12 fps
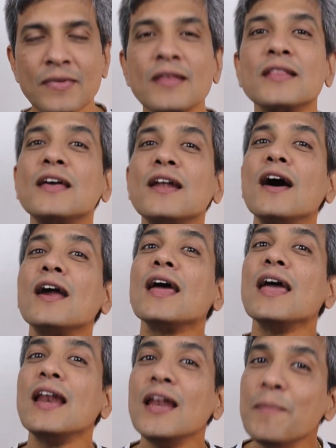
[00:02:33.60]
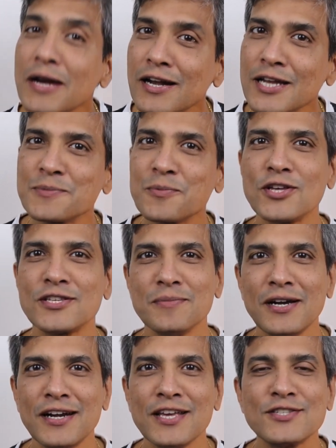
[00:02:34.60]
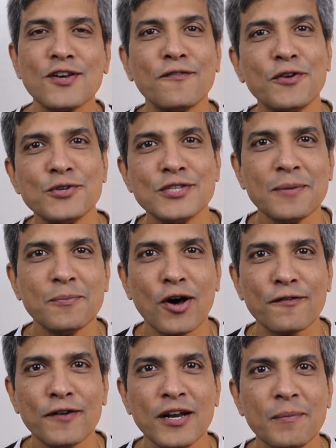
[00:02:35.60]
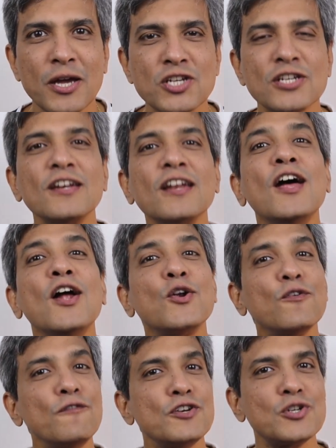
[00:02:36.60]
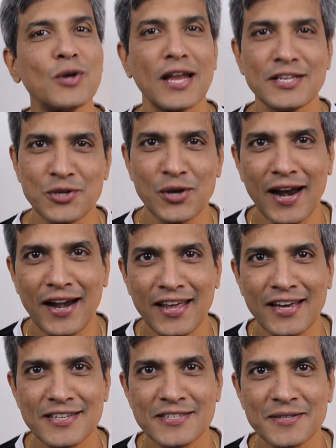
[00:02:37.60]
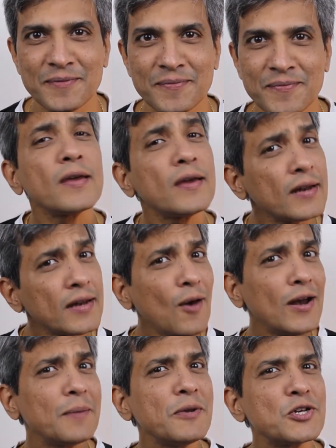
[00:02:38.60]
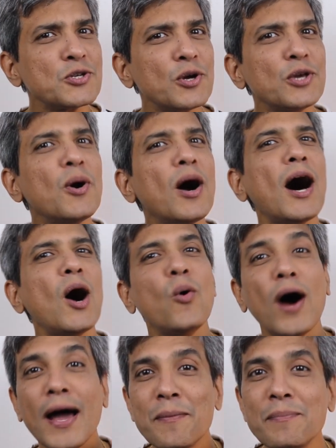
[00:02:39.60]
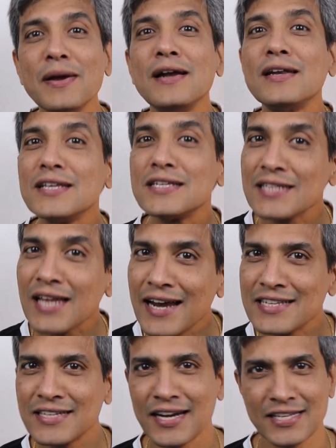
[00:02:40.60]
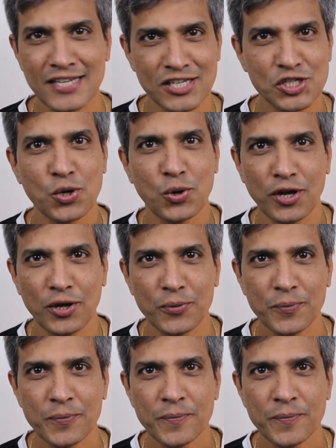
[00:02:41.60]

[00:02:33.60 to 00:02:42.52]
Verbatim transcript: There are limitless possibilities of using morph animation to visualize your ideas. Now let me show you how I built the slides that I just showed you.